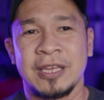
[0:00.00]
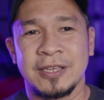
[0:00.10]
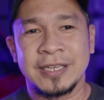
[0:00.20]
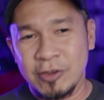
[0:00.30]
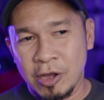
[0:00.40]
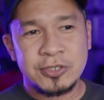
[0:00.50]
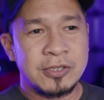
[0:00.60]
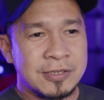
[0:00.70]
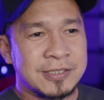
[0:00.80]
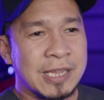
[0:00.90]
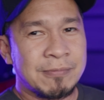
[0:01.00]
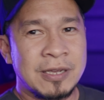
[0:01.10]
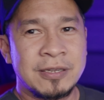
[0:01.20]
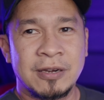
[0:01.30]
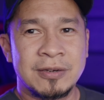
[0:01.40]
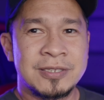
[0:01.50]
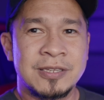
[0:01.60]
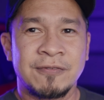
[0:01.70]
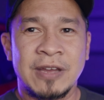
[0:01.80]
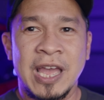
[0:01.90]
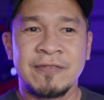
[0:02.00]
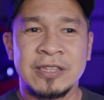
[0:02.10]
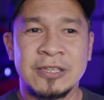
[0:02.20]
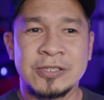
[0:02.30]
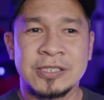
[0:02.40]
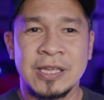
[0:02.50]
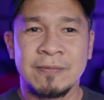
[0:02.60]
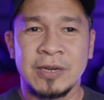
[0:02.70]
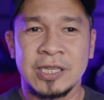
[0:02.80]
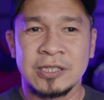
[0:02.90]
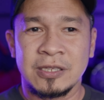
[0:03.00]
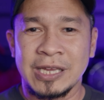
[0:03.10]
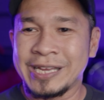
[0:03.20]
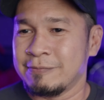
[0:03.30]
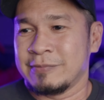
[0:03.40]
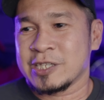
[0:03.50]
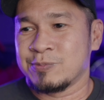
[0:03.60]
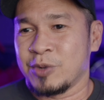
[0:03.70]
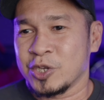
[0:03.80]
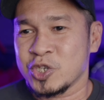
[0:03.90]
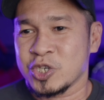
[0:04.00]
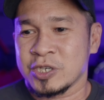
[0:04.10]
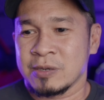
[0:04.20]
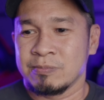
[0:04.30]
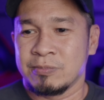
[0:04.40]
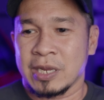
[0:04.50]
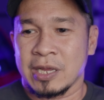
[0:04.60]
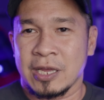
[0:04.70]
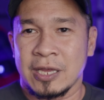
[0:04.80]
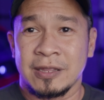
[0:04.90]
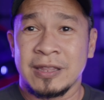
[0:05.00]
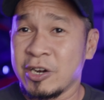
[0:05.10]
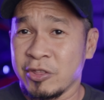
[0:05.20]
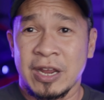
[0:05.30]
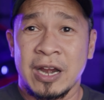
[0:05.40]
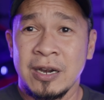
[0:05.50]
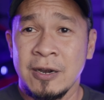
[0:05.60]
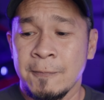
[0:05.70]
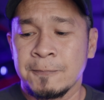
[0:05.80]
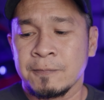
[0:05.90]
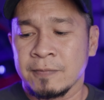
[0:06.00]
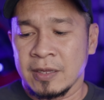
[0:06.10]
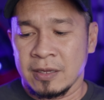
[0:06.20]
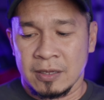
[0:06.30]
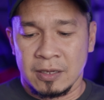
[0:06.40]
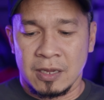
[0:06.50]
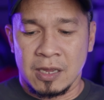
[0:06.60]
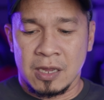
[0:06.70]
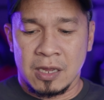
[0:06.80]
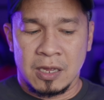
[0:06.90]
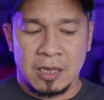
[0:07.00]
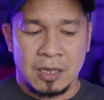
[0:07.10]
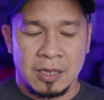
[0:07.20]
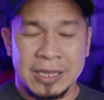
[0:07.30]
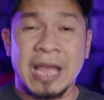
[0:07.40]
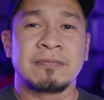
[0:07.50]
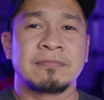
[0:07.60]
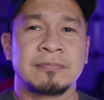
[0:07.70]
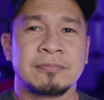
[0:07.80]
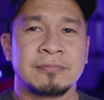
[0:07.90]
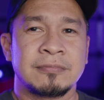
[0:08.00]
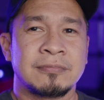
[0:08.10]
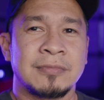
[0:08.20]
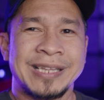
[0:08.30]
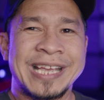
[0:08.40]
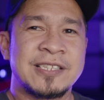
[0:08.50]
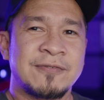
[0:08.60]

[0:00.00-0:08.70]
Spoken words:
You can also use Sigma and other stuff. I haven't used them as much, but they're there. Last